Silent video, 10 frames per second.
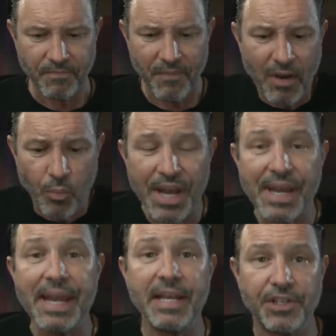and we
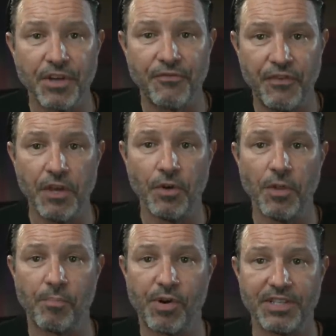needed to feel the
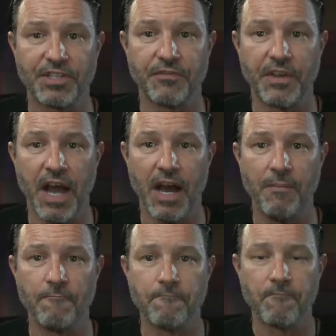presence of God.
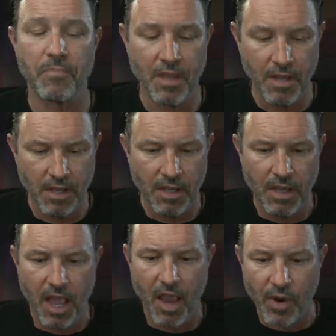
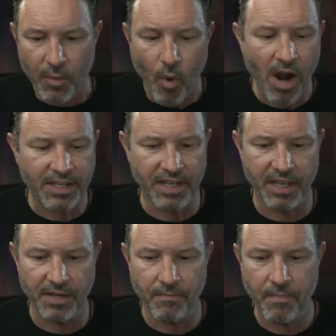And we walked in,